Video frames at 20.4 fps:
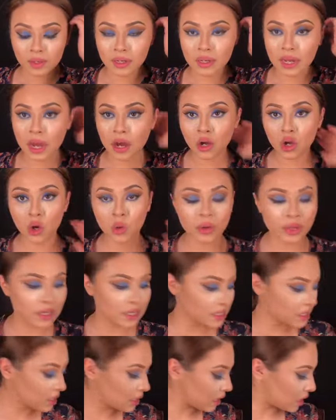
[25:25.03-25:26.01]
Now going
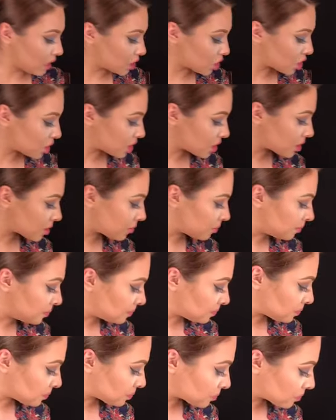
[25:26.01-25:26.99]
into lashes,
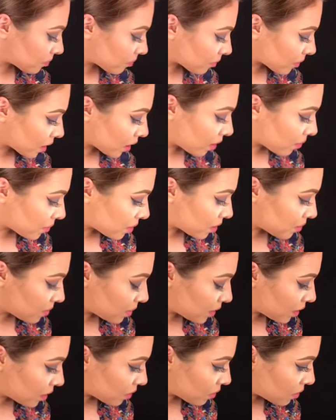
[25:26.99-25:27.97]
I'm gonna
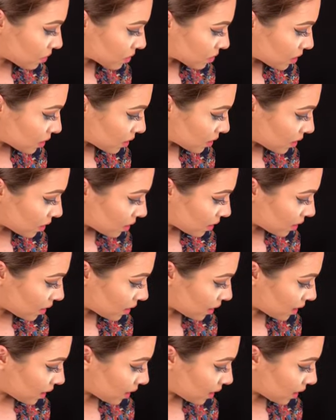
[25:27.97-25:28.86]
be using the